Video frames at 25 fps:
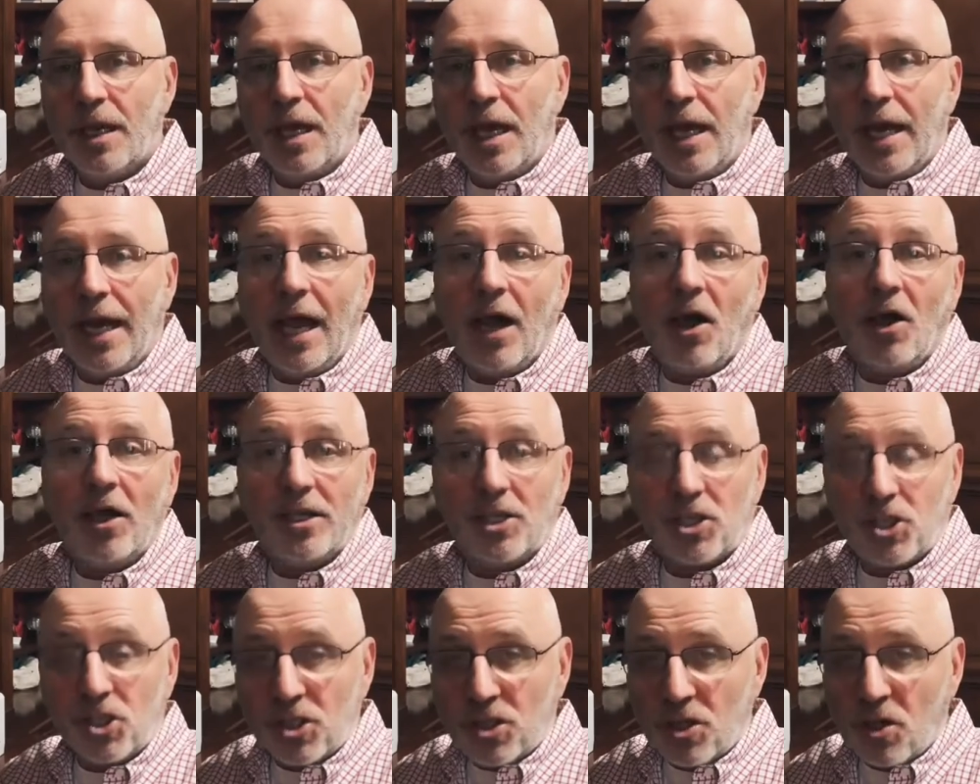Now,
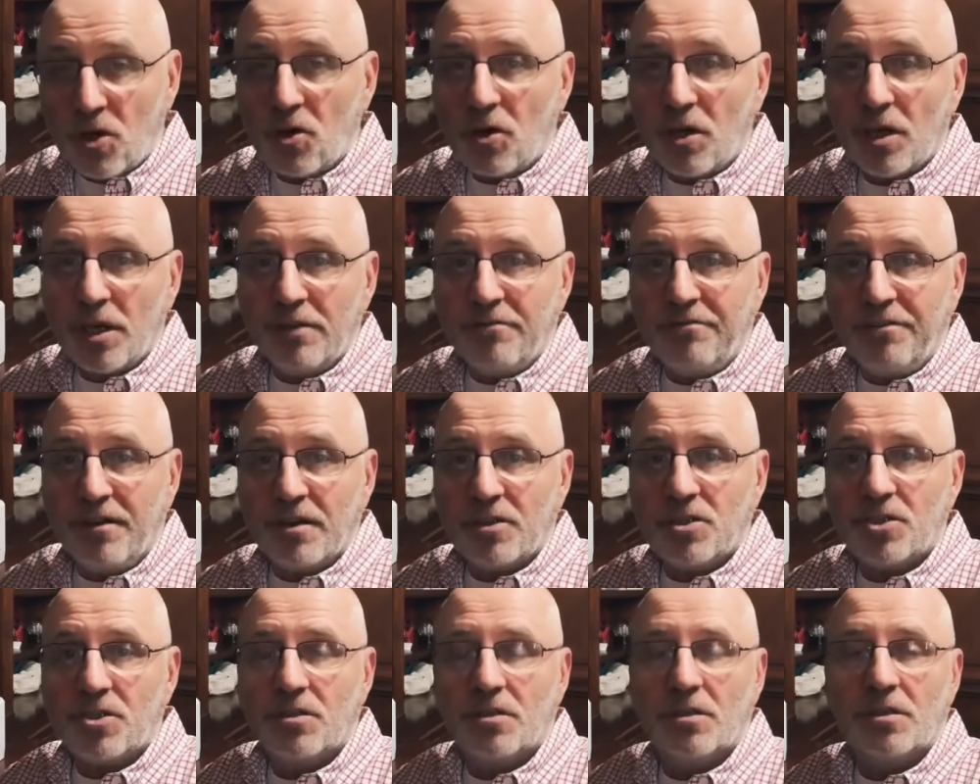it's certainly
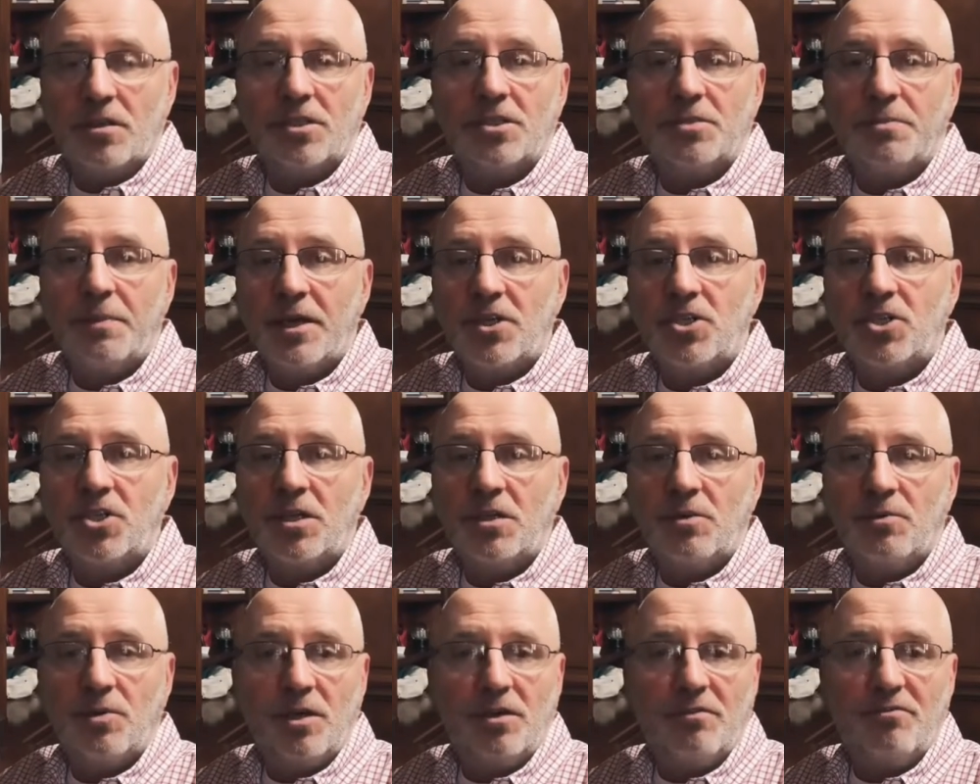functional, especially
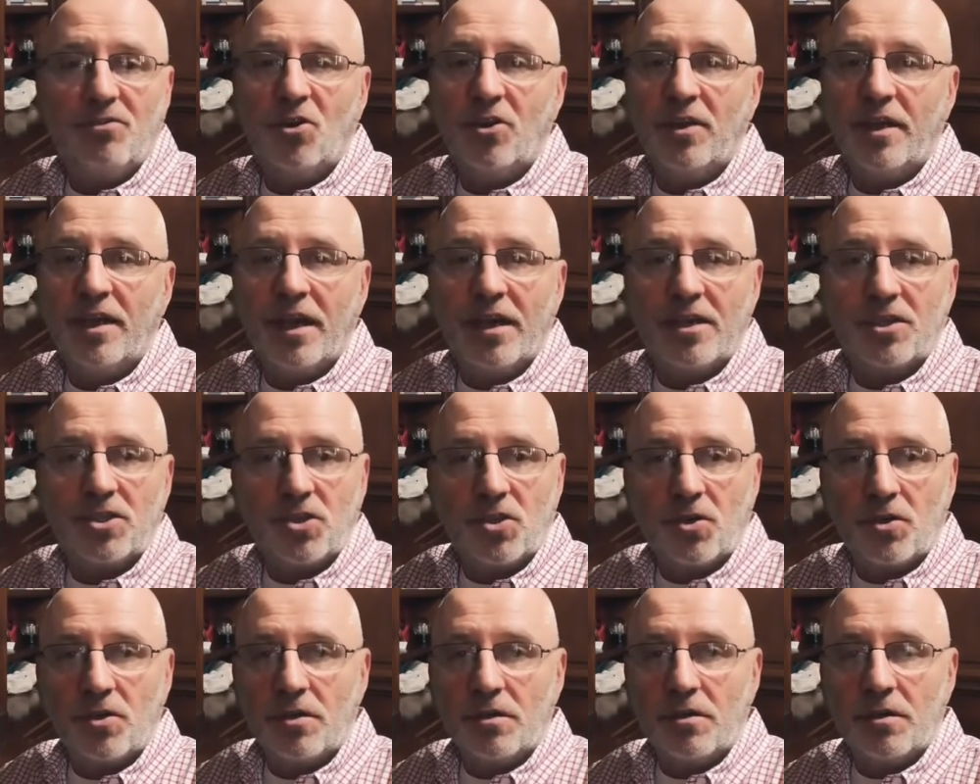when you've only got a
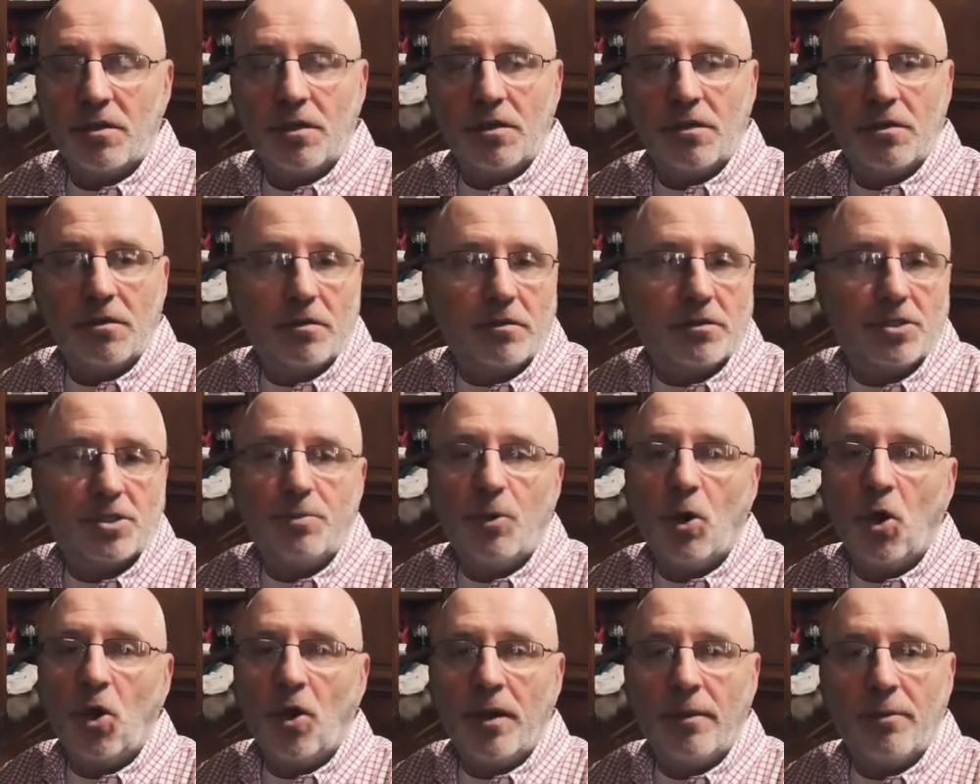certain
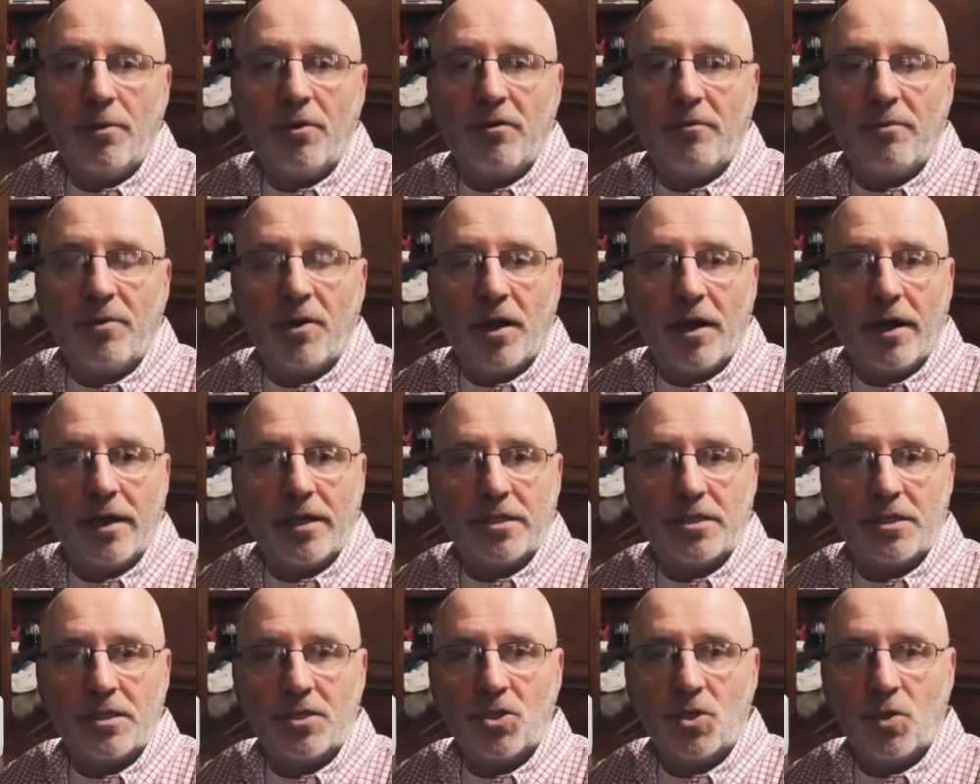small number of
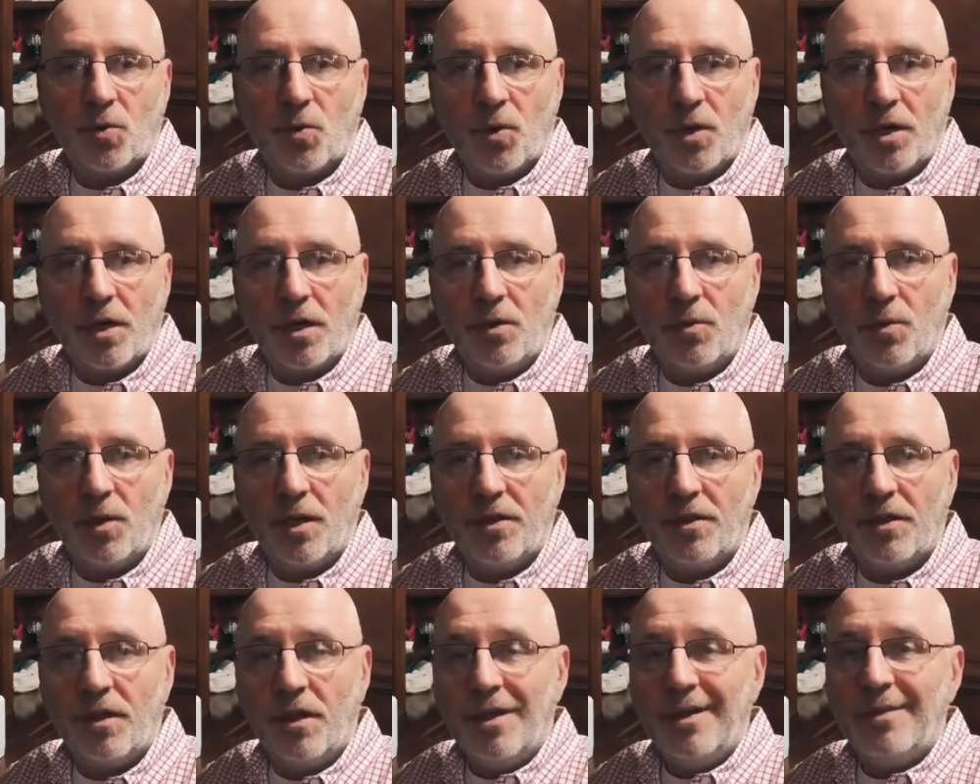products that you're working with,